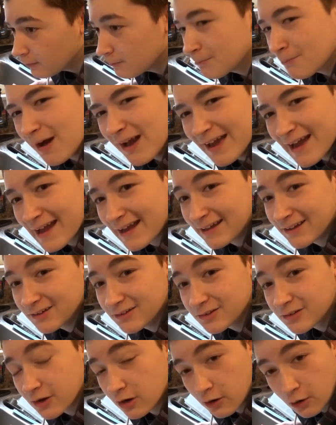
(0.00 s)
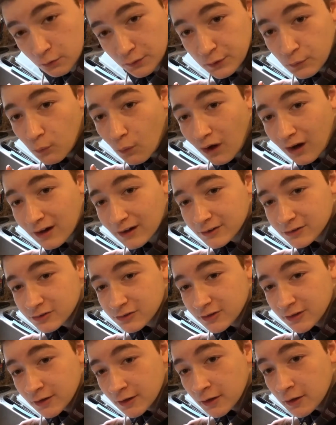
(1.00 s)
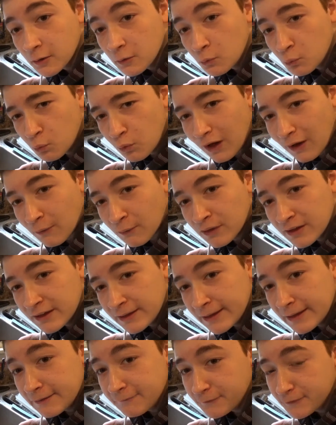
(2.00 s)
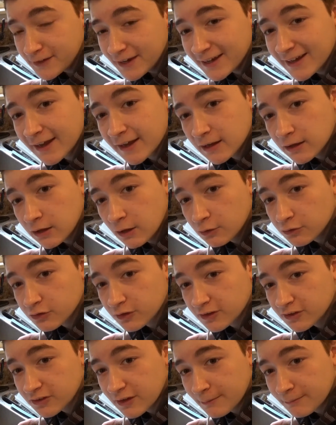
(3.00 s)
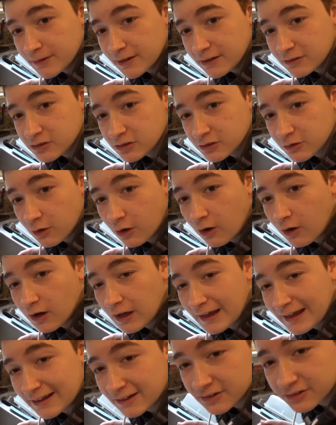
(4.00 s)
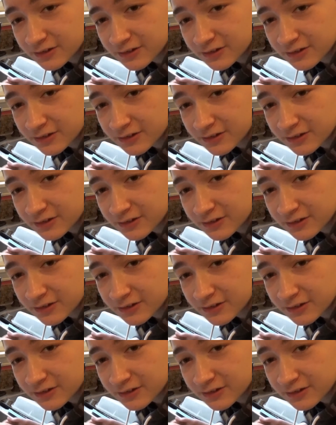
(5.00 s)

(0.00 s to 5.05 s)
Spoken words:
my hands are already washed. Well, if you take a closer examination to all hands,